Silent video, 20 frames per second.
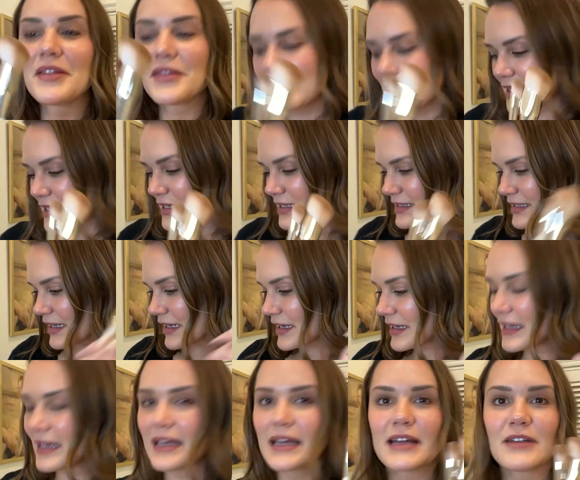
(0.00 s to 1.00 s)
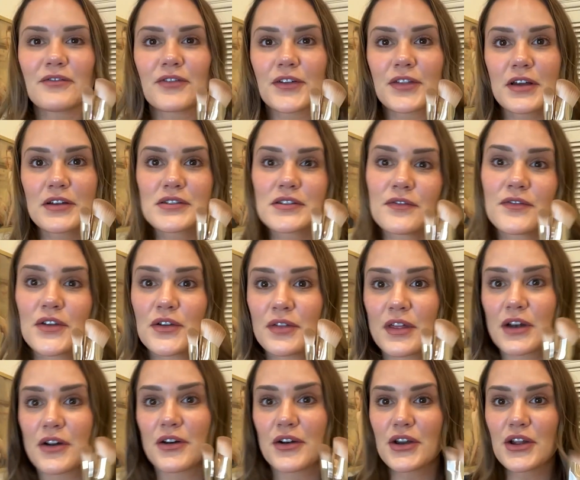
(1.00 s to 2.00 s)
These, again, for those of you
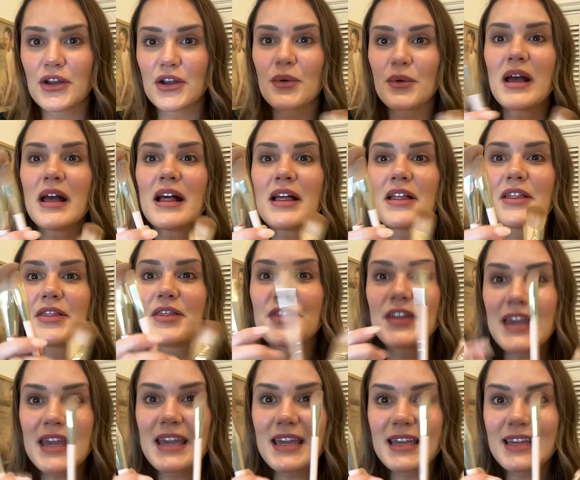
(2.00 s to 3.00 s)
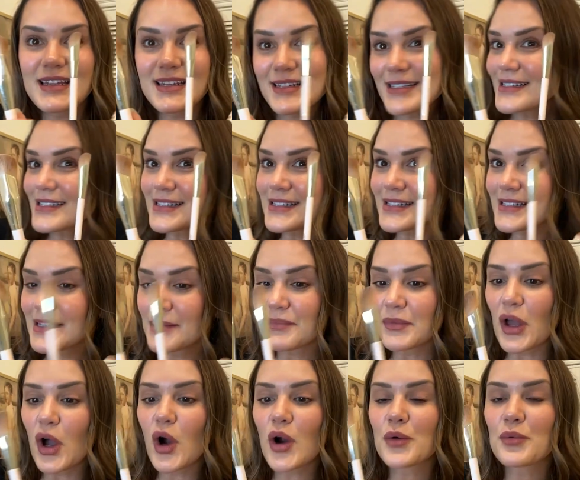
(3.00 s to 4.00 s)
that are new, these
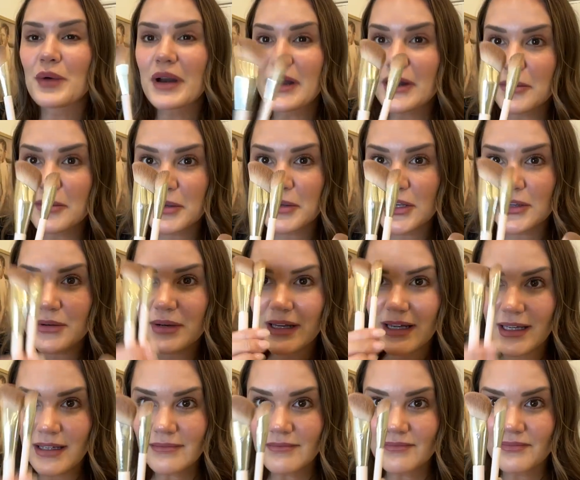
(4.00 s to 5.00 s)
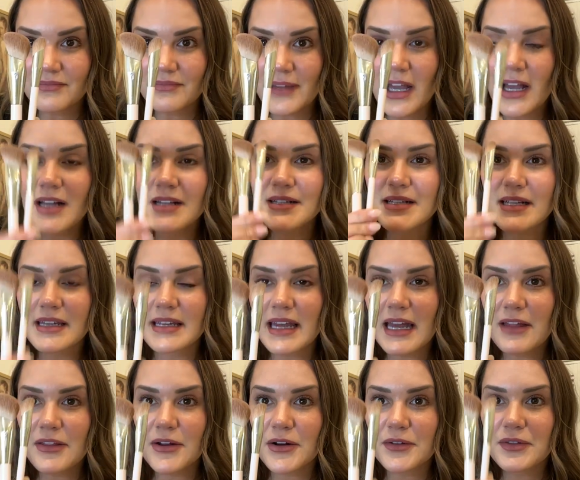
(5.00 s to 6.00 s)
are Rare Beauty.
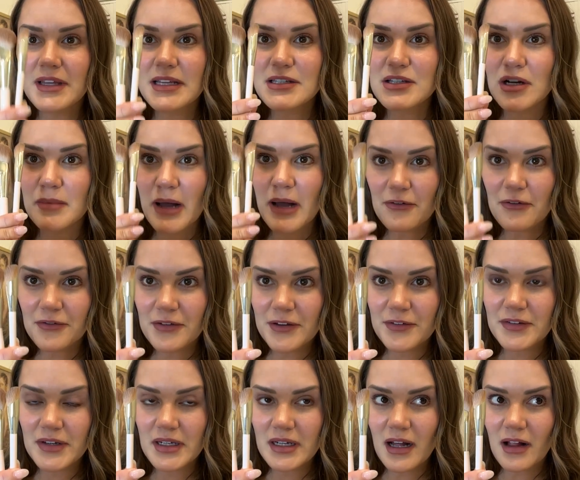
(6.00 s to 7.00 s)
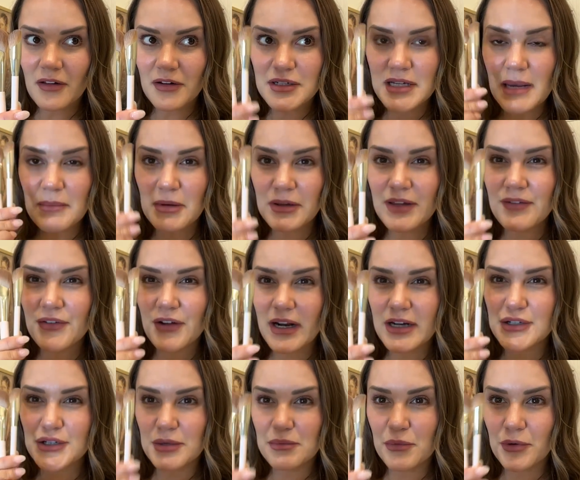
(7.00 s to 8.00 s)
Together, these are about $50. I believe they're
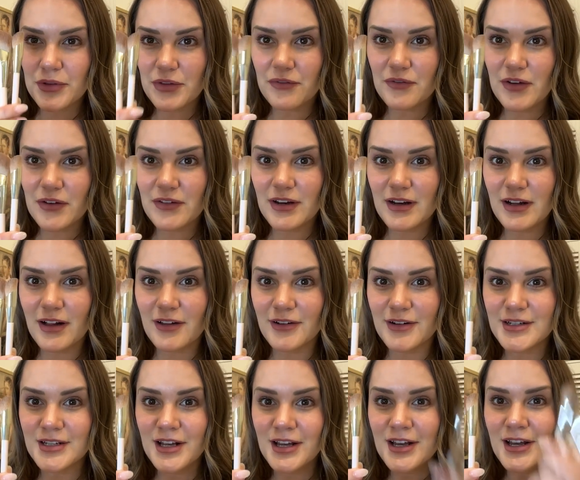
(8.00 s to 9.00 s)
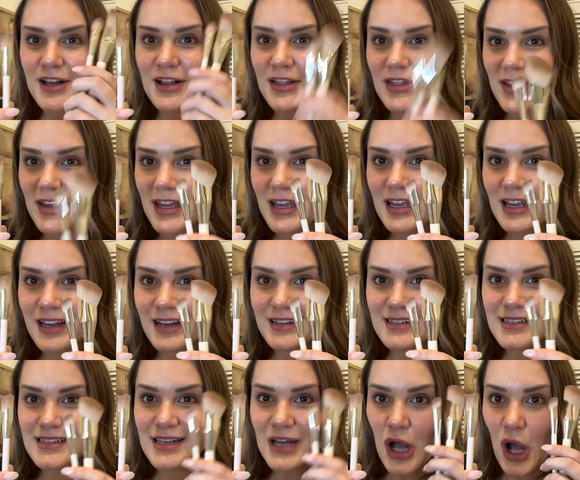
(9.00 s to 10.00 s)
actually more than $50.
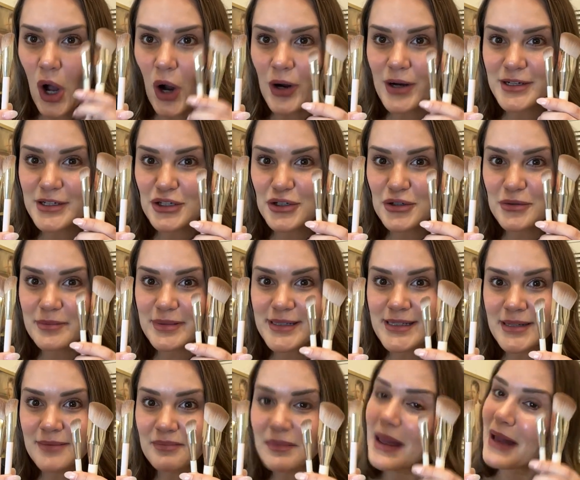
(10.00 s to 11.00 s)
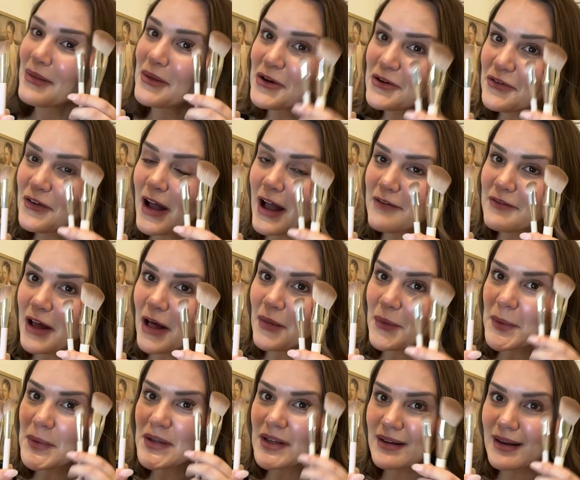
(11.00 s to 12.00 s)
These are dupes, and they're
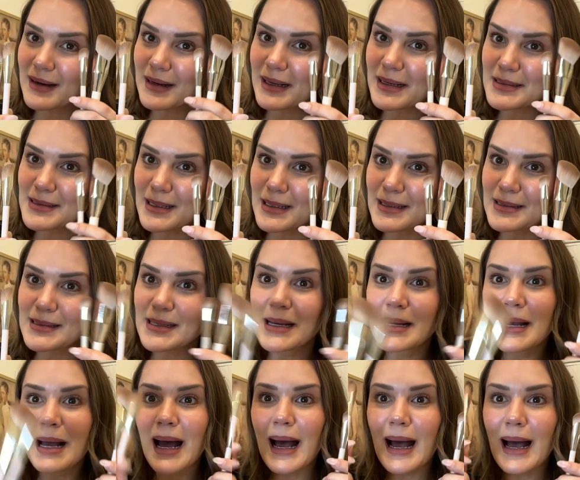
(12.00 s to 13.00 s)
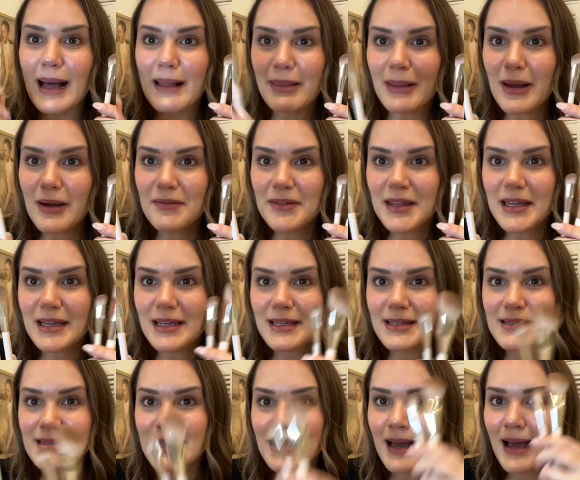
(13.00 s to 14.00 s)
$5.98. I love
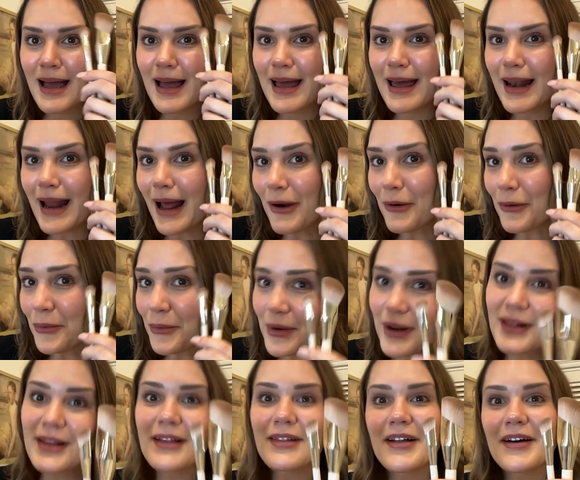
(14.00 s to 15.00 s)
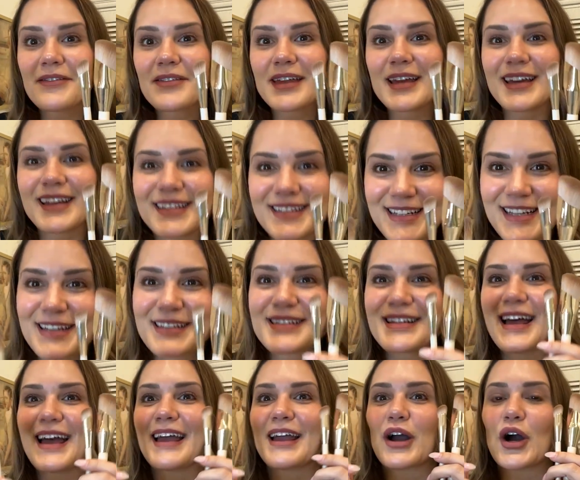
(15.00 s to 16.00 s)
these, and I really love these because
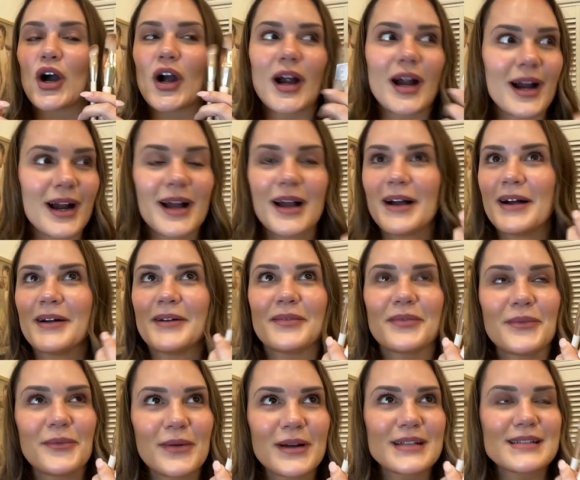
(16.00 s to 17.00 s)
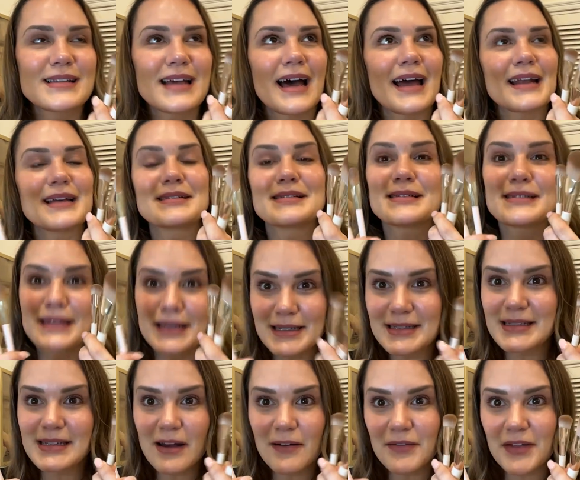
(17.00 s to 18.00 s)
they are, what is that, a
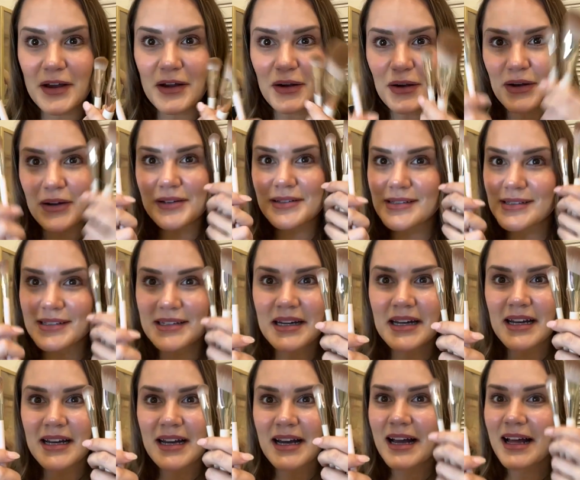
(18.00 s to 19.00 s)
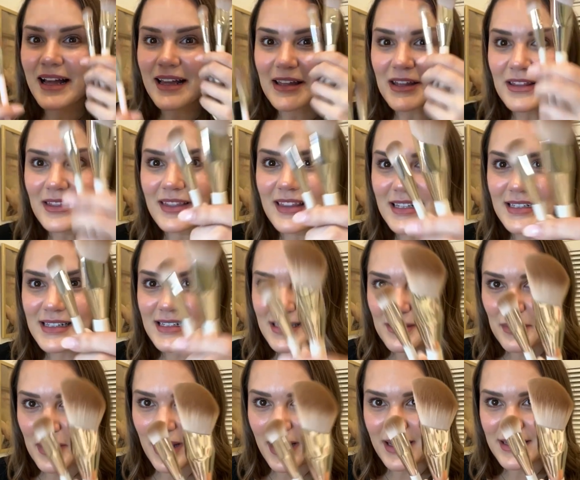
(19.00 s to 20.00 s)
sixth of the cost? This is a
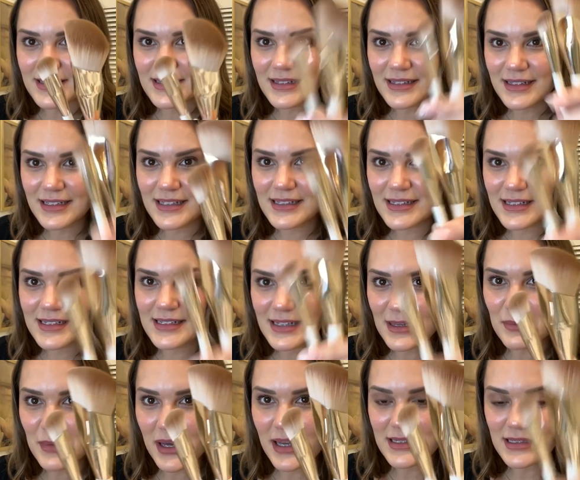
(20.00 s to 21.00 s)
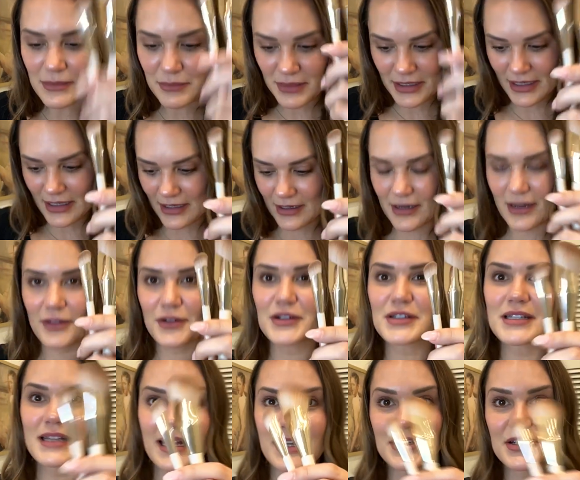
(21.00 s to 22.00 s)
must. This is a must. I'm going to get another
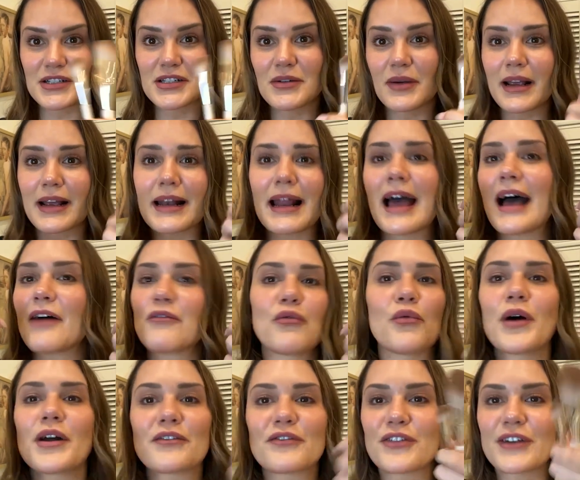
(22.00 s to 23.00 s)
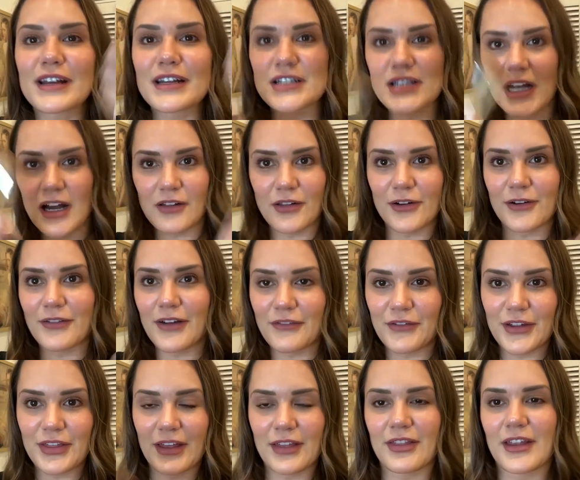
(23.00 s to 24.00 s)
set just so I can have one for each color of
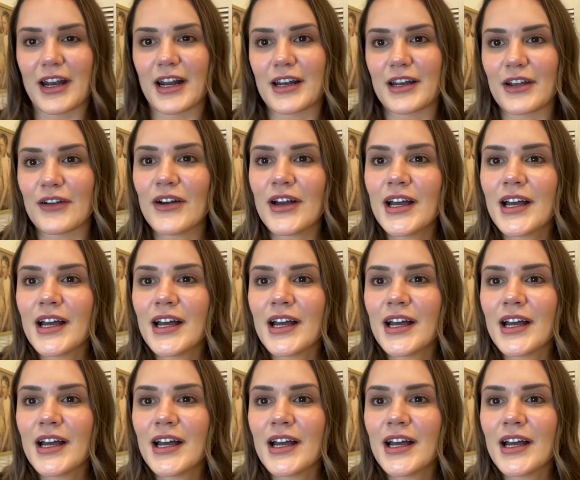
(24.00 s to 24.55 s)
everything that I do.